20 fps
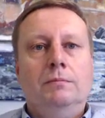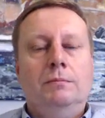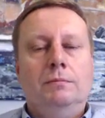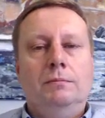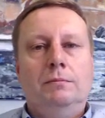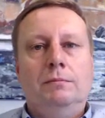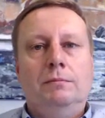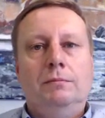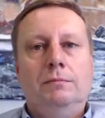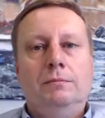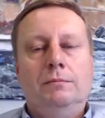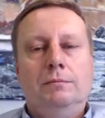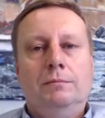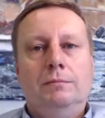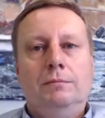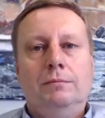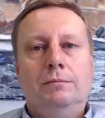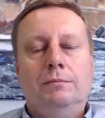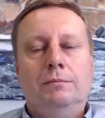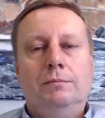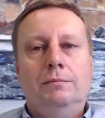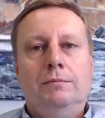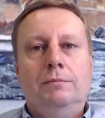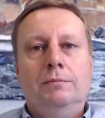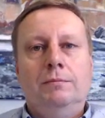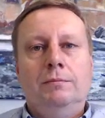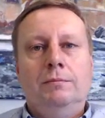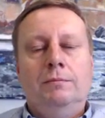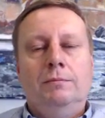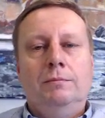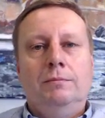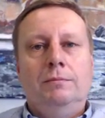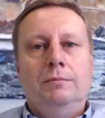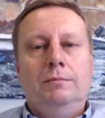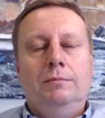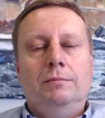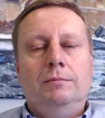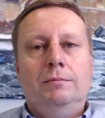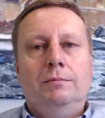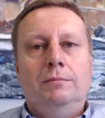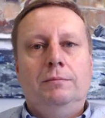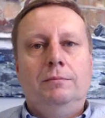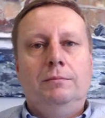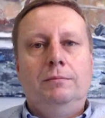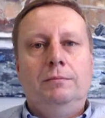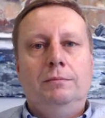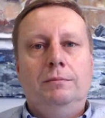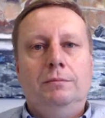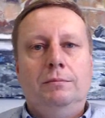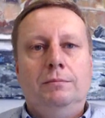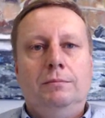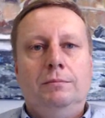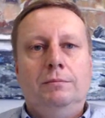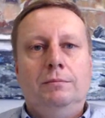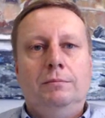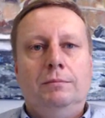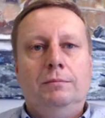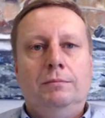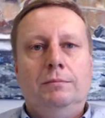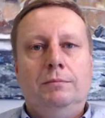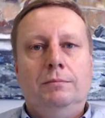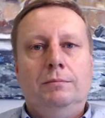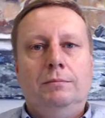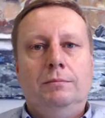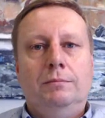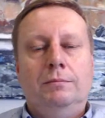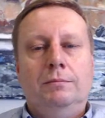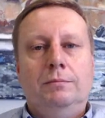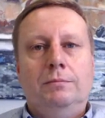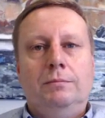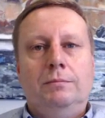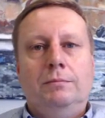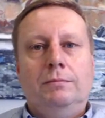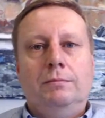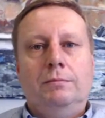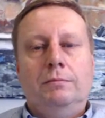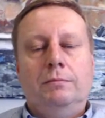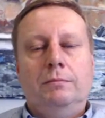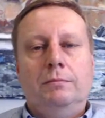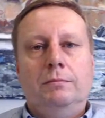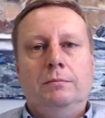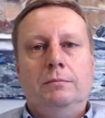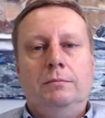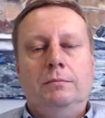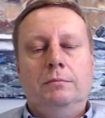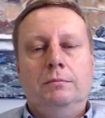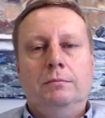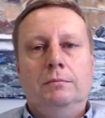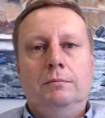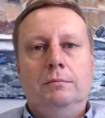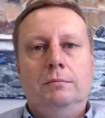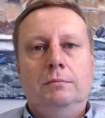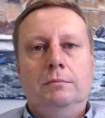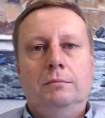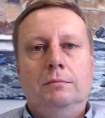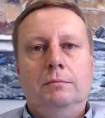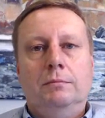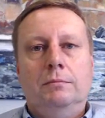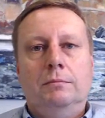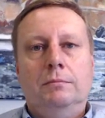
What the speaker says: (silent)